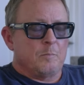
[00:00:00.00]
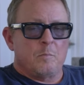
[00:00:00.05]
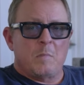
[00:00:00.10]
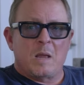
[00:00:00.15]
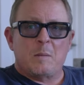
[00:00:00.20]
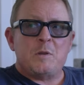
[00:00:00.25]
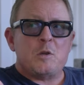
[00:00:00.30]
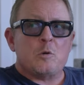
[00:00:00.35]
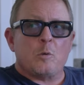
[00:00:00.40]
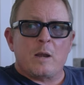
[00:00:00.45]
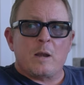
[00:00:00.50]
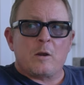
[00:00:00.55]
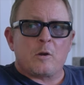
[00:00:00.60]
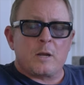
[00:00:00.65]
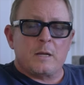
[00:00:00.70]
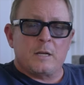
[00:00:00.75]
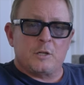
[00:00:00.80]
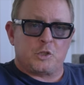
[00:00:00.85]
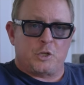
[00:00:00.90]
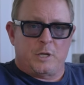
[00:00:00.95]
Maybe your air
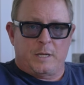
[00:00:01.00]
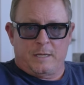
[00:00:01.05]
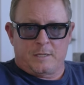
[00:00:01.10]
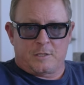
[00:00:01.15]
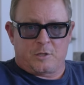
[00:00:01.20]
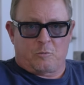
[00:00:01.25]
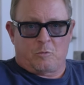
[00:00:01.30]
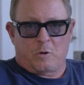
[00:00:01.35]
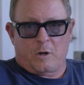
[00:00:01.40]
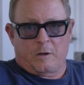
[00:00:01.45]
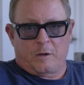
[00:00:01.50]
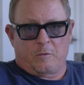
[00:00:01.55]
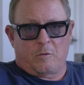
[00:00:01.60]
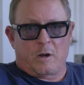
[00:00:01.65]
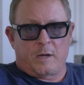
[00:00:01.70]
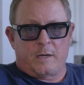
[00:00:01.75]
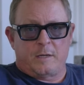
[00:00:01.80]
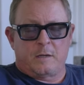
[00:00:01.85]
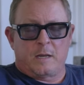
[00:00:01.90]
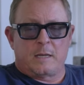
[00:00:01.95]
conditioning isn't running
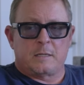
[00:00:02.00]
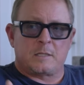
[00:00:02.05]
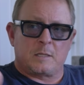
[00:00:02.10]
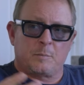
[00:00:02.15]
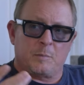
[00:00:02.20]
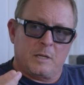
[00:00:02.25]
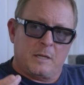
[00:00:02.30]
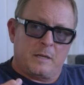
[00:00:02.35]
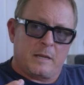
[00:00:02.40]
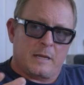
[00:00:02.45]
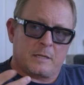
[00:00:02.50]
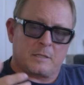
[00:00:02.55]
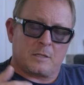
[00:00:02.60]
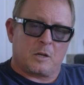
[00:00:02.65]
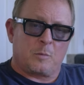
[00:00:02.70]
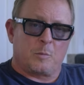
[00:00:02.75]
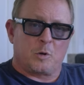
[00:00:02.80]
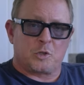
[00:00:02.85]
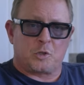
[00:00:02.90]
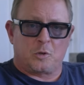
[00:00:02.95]
right. And somebody has a
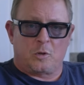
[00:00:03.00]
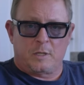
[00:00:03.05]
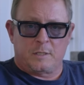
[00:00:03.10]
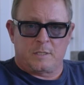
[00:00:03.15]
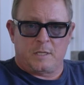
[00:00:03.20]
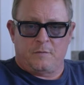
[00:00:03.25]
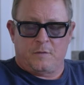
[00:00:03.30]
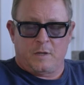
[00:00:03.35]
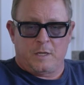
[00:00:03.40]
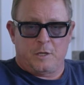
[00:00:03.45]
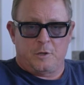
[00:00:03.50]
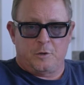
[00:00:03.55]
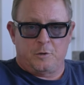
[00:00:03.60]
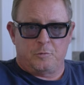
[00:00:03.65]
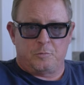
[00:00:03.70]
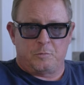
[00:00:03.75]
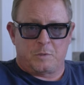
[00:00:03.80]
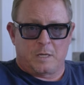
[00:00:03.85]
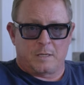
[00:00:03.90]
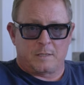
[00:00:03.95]
commercial on TV
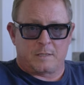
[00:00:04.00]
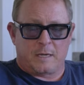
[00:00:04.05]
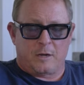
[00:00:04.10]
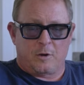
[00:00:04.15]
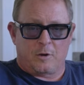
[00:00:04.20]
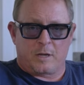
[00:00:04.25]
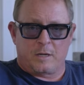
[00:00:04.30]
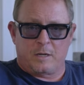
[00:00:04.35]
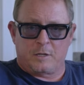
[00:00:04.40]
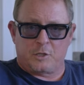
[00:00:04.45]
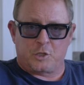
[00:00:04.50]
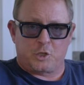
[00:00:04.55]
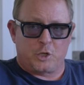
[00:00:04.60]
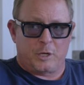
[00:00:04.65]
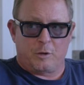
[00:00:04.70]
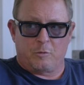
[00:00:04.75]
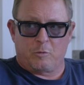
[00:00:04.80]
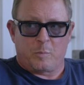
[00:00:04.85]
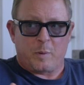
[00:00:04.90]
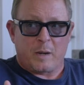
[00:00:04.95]
who does air
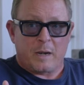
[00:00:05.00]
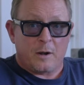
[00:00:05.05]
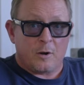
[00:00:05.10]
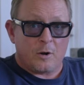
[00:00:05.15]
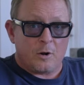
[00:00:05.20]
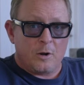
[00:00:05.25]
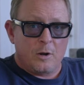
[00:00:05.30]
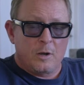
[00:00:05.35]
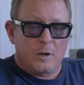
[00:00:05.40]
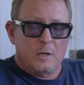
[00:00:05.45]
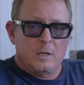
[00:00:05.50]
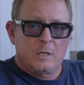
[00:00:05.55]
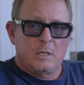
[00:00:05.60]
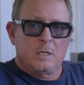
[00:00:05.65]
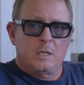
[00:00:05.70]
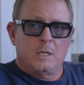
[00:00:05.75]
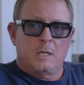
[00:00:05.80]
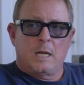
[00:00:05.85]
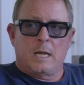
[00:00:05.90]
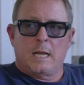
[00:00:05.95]
conditioning repair.
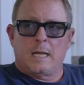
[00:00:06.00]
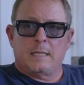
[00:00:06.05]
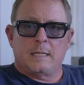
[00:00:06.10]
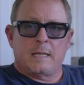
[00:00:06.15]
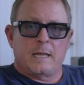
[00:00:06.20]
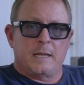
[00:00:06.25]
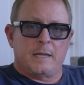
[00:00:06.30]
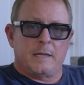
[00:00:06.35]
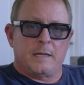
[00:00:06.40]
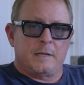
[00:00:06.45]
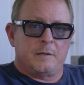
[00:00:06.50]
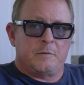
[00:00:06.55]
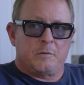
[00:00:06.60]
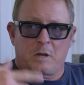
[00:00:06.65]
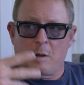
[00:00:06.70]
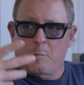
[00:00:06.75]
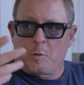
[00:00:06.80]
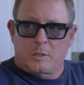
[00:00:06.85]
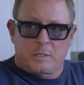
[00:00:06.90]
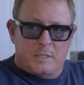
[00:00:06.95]
And they
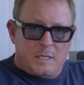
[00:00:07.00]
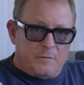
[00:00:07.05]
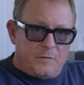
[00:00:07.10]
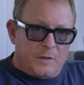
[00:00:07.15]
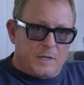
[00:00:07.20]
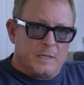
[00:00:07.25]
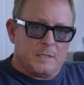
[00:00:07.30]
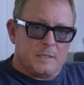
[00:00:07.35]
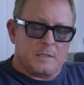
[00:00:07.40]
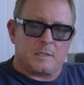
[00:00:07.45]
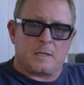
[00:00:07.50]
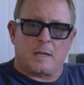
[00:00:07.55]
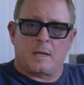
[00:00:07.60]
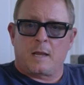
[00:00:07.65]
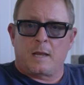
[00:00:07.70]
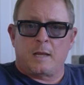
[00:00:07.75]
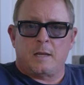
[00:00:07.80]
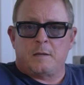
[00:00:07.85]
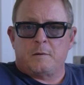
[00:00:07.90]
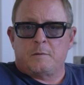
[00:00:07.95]
come on TV and say,
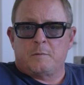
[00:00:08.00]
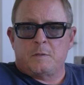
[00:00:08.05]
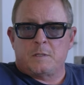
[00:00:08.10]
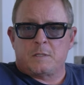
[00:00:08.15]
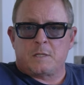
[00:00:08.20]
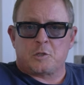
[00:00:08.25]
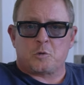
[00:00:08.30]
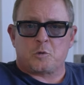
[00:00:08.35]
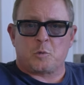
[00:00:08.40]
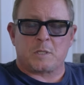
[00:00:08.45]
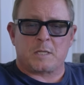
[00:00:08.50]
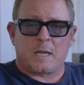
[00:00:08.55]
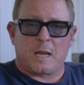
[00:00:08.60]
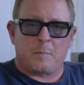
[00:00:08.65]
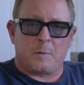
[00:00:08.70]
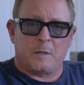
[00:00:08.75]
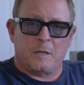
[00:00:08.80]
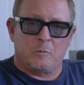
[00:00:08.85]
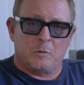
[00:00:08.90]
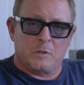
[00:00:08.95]
hey, is this what's
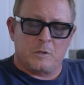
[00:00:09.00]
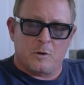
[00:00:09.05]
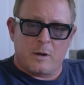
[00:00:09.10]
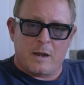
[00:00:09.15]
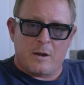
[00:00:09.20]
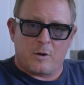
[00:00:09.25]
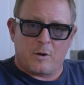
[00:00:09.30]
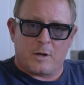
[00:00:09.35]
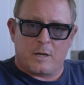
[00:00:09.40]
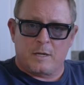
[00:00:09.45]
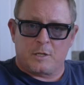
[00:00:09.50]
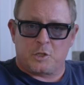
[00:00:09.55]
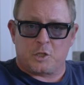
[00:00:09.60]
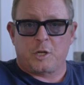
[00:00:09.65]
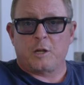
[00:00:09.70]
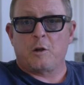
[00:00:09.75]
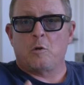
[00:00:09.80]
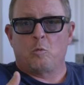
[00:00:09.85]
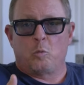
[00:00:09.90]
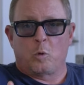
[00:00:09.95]
happening with your air
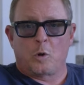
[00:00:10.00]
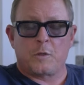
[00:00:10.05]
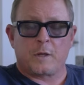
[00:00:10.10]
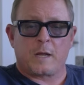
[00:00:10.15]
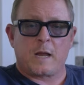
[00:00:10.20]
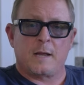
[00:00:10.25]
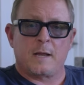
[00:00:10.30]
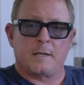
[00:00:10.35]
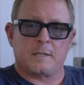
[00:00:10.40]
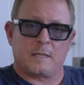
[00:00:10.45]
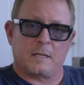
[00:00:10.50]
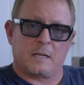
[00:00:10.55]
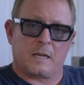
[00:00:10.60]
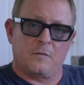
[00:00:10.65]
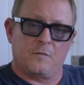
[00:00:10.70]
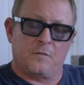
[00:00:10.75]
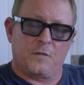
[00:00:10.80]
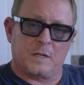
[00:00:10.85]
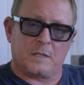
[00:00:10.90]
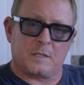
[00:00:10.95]
conditioning? We're the guys that
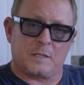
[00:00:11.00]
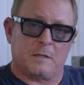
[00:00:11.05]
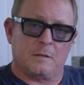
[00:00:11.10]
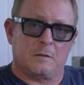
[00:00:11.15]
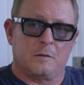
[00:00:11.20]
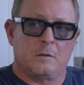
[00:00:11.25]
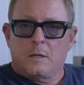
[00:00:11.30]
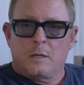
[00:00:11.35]
can fix it.